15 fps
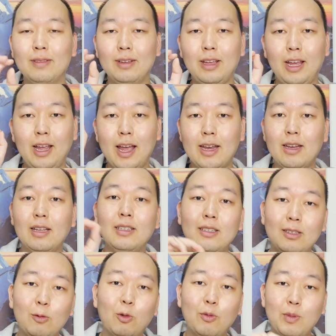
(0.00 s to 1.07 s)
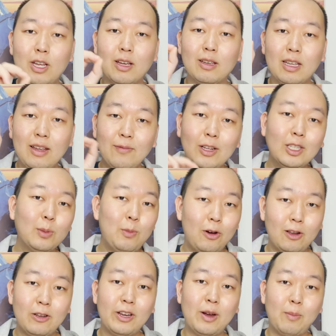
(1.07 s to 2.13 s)
Okay, and this will be an even
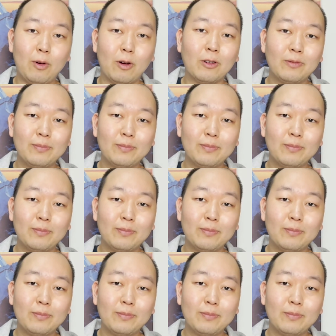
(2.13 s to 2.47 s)
smaller number.